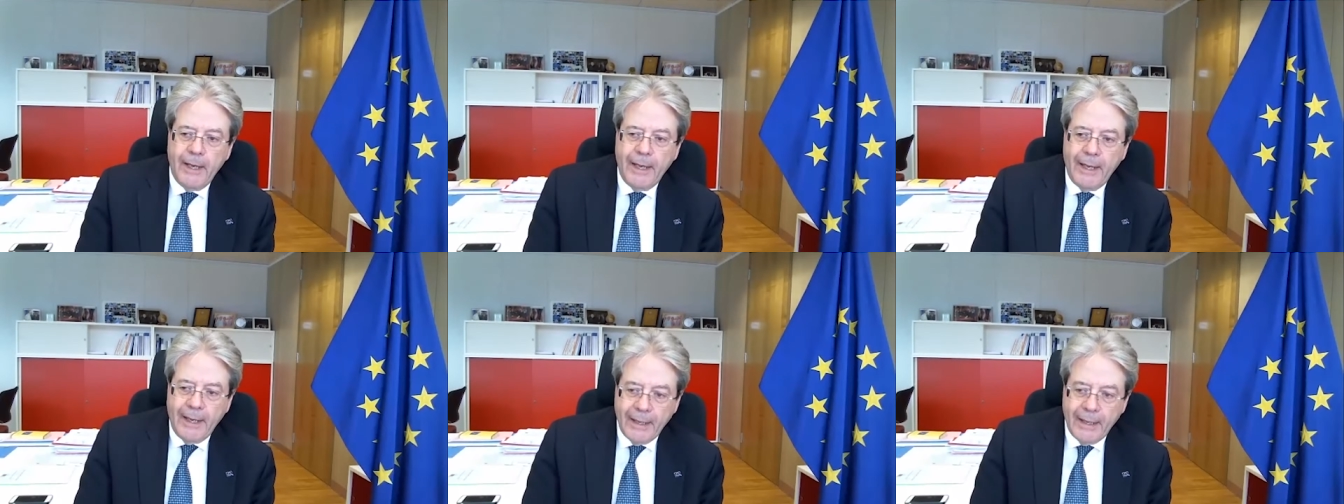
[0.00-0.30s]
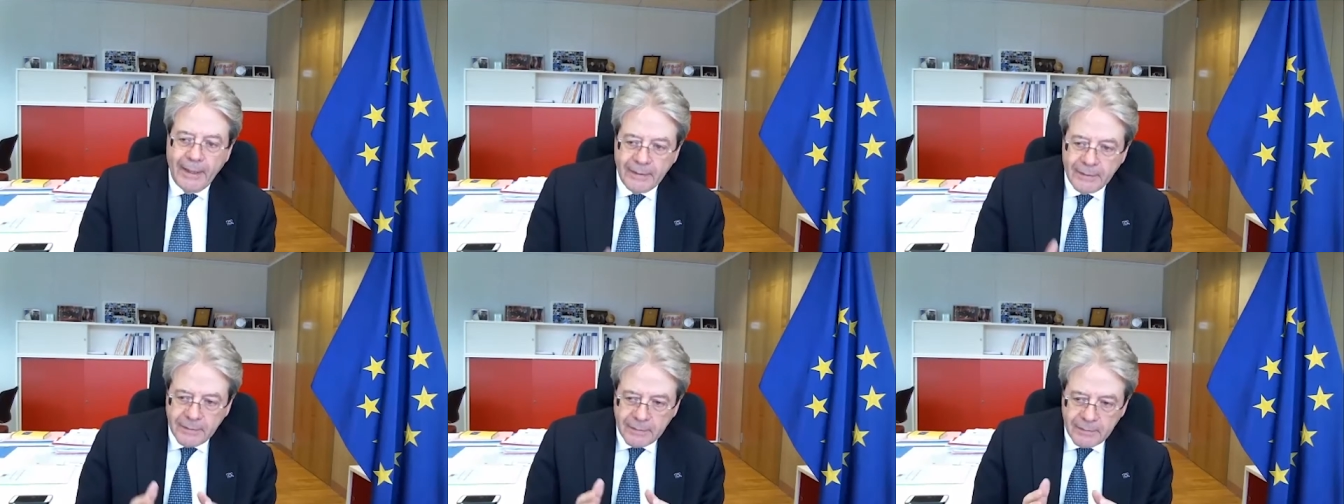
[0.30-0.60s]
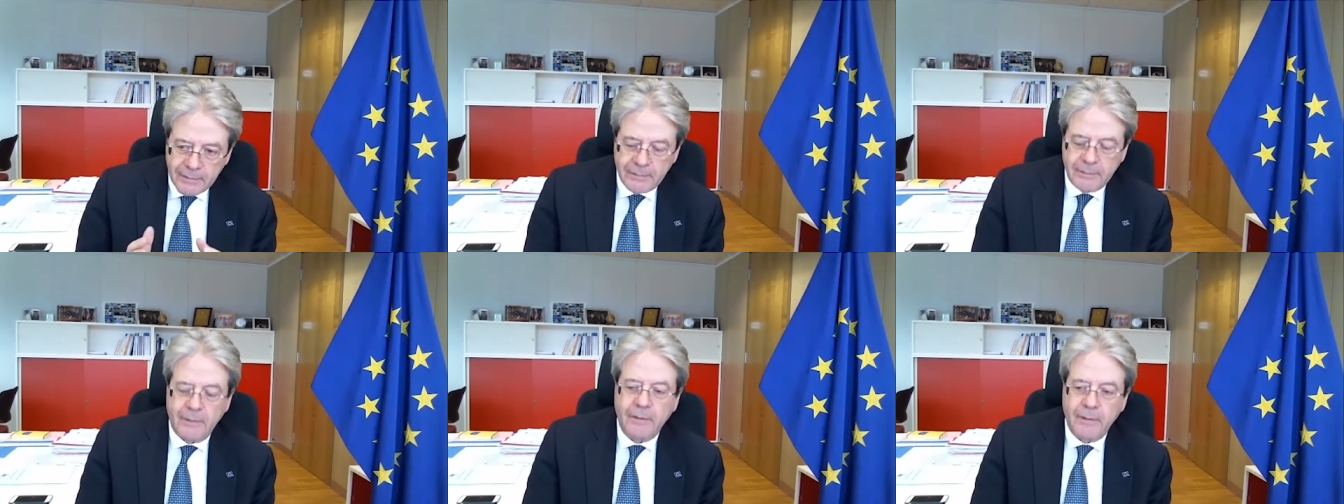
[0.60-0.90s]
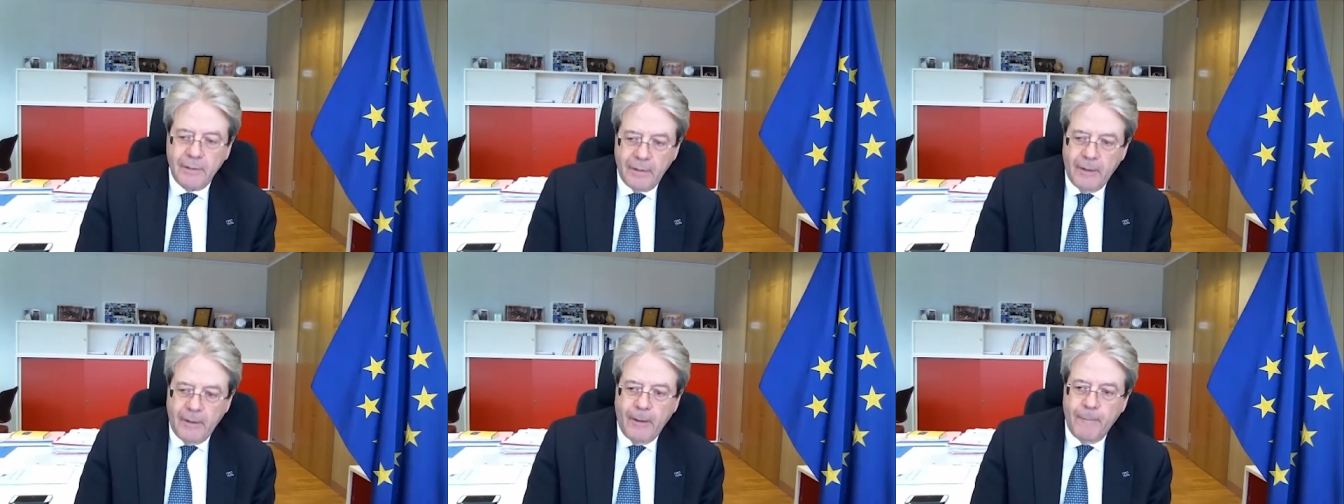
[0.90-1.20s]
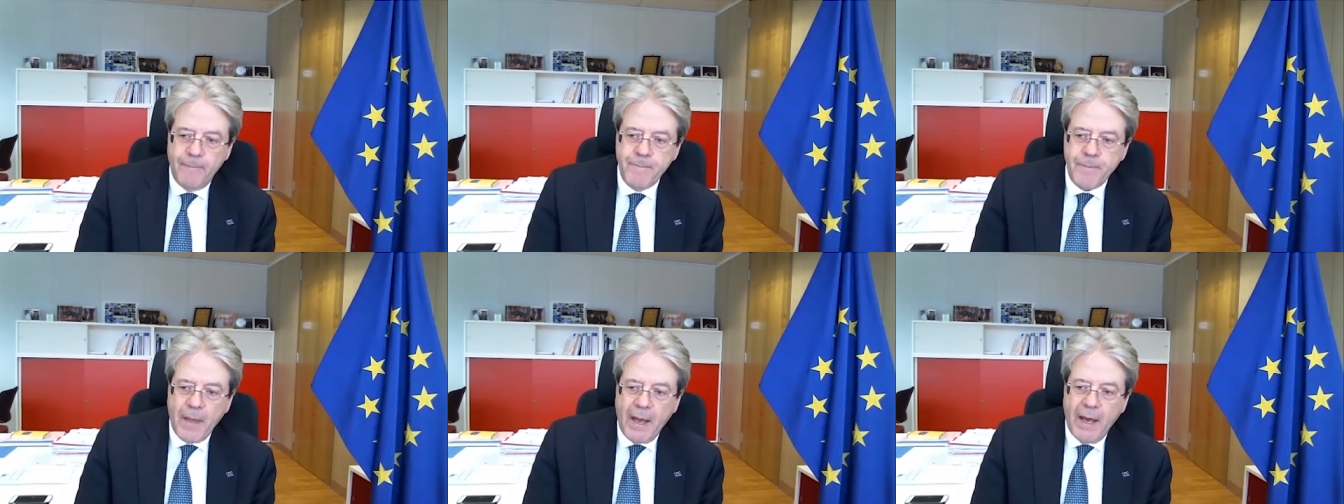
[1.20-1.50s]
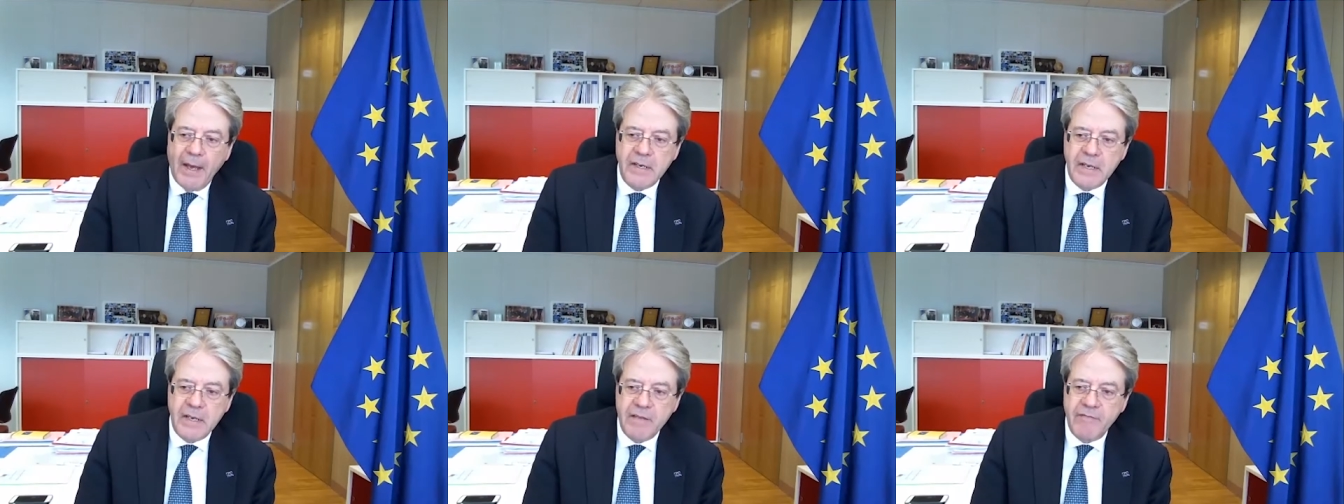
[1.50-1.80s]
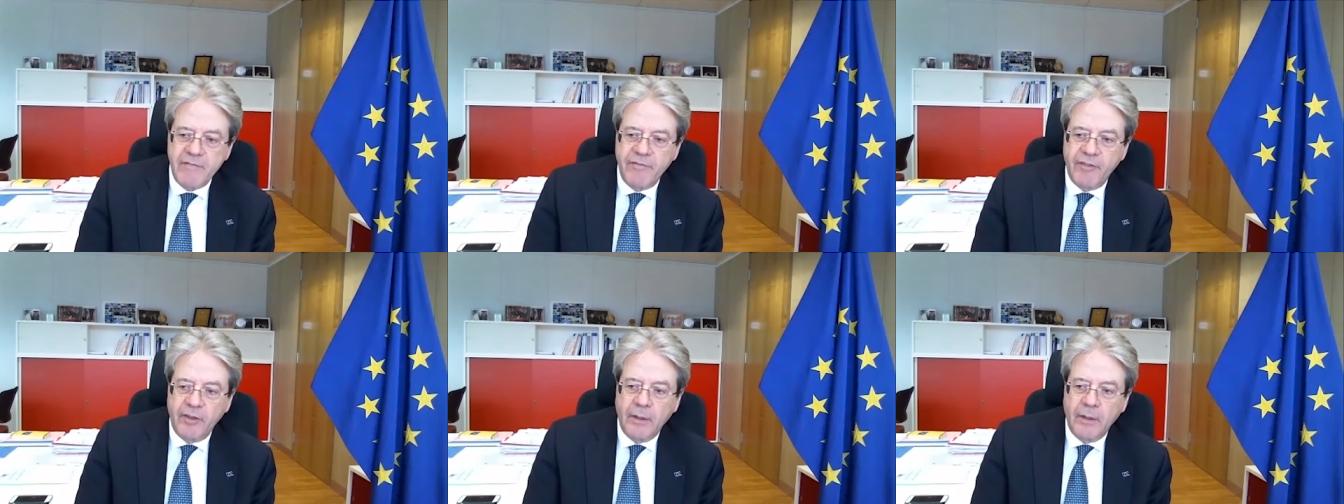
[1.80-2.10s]
and
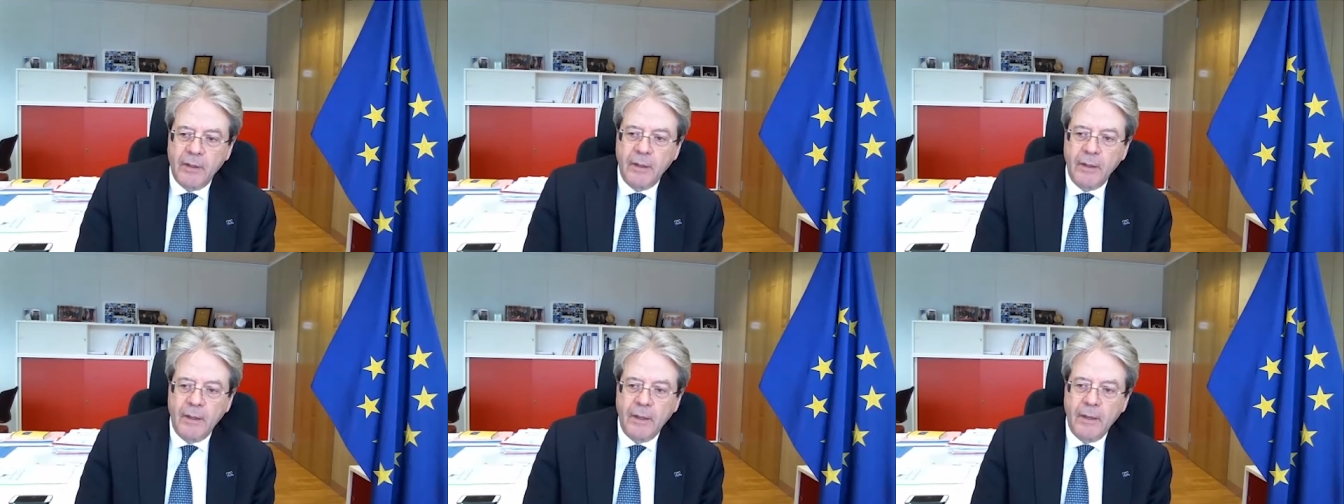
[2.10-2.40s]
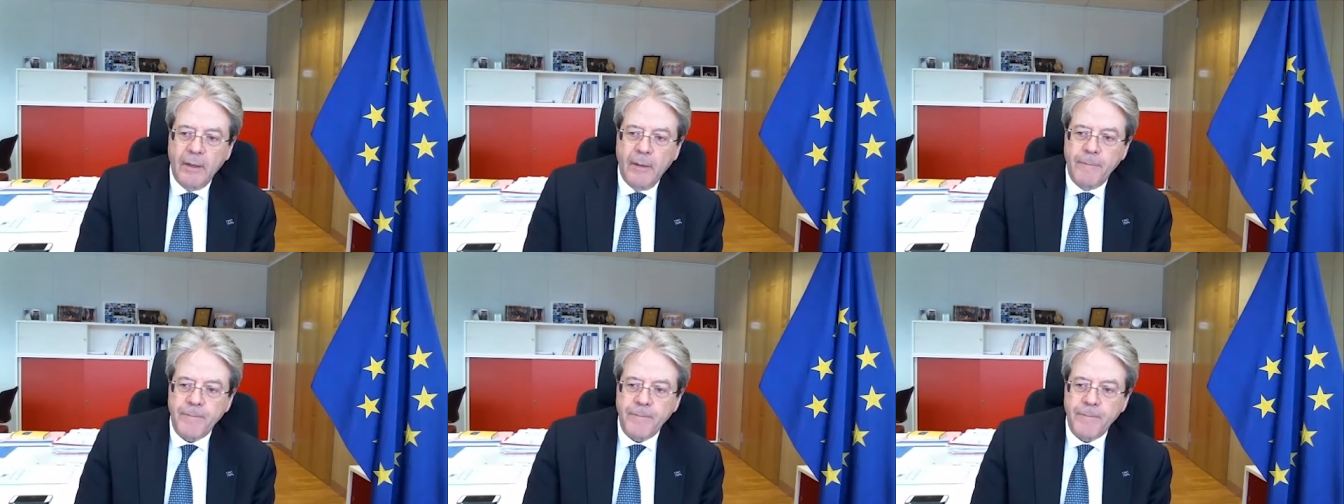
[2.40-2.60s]
uneven